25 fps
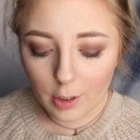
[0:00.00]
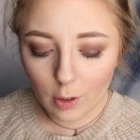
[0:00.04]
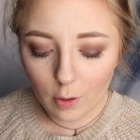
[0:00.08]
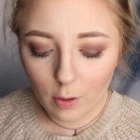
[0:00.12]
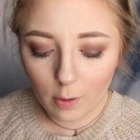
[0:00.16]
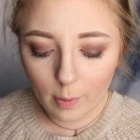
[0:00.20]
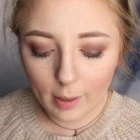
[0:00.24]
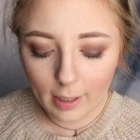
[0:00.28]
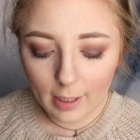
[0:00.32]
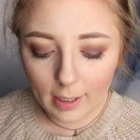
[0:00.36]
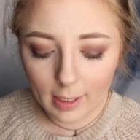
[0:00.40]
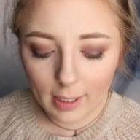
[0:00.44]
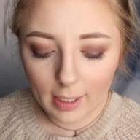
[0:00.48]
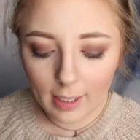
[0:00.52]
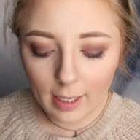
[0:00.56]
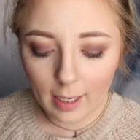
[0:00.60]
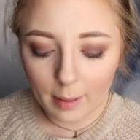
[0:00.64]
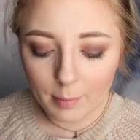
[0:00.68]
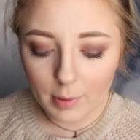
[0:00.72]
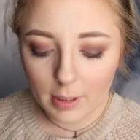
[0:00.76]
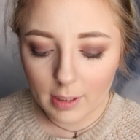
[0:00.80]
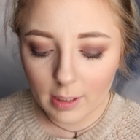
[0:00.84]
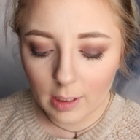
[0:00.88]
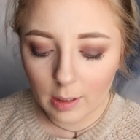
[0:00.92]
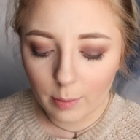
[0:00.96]
So quickly,
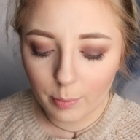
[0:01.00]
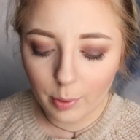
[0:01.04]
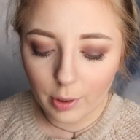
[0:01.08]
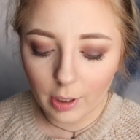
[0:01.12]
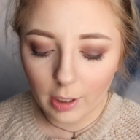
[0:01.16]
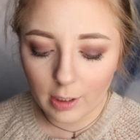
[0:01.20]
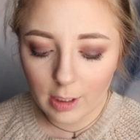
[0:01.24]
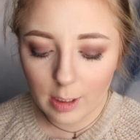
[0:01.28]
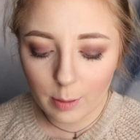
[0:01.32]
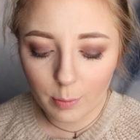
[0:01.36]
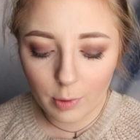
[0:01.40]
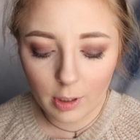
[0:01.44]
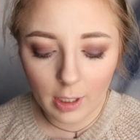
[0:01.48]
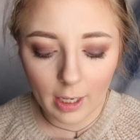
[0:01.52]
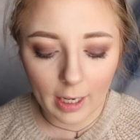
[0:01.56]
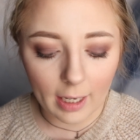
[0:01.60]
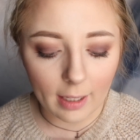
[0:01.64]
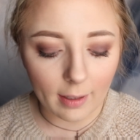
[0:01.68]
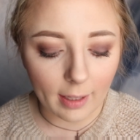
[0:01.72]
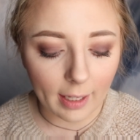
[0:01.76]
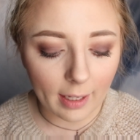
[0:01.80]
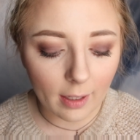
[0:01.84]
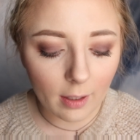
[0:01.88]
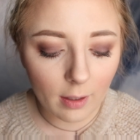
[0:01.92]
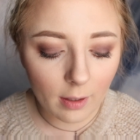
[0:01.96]
I'm just gonna put on some more
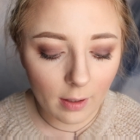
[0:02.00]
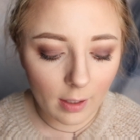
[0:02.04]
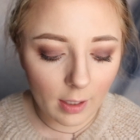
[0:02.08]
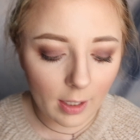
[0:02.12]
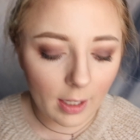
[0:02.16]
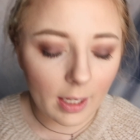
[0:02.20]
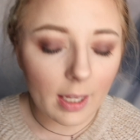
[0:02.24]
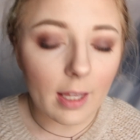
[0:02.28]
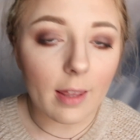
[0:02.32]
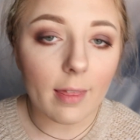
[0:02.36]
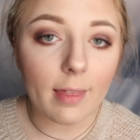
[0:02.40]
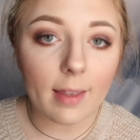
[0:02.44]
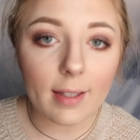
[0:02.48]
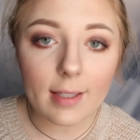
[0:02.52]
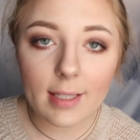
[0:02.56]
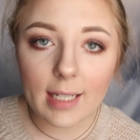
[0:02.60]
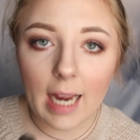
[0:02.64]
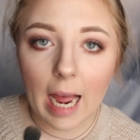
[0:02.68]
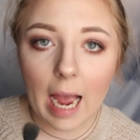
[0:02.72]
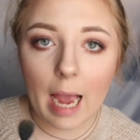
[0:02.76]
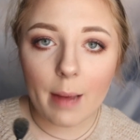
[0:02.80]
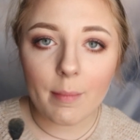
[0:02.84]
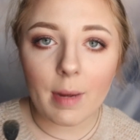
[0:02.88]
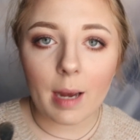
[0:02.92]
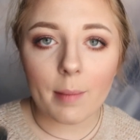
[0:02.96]
highlight. This
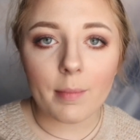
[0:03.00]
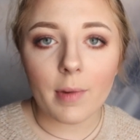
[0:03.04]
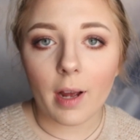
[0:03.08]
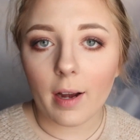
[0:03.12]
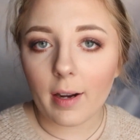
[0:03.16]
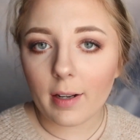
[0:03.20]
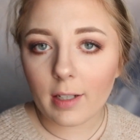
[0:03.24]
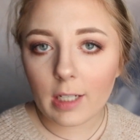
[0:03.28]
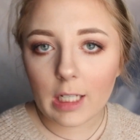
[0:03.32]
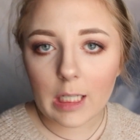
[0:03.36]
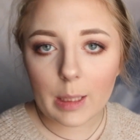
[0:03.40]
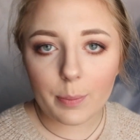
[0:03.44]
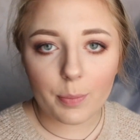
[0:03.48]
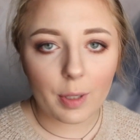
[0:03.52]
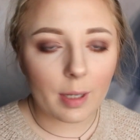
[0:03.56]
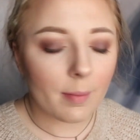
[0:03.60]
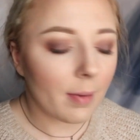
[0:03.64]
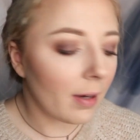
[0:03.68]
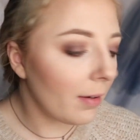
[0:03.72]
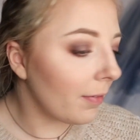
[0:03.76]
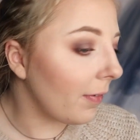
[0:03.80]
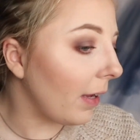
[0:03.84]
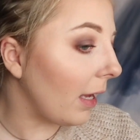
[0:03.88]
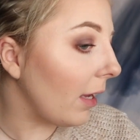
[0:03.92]
time, I'm not gonna spray my